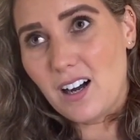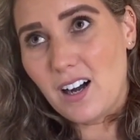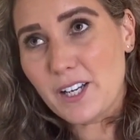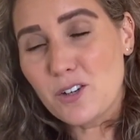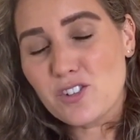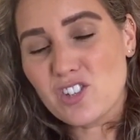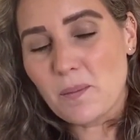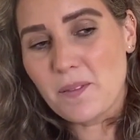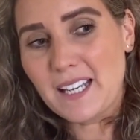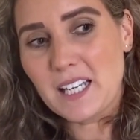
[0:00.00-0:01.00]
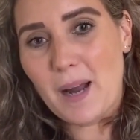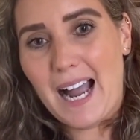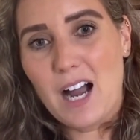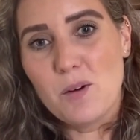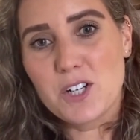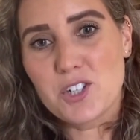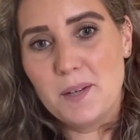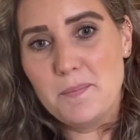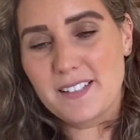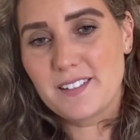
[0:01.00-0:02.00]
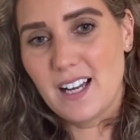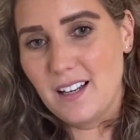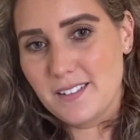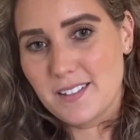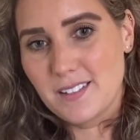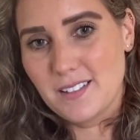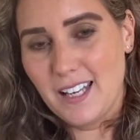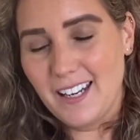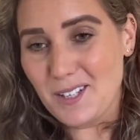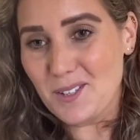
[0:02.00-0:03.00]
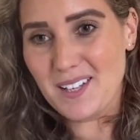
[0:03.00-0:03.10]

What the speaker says: I couldn't stop thinking about how much I missed dance. And I used to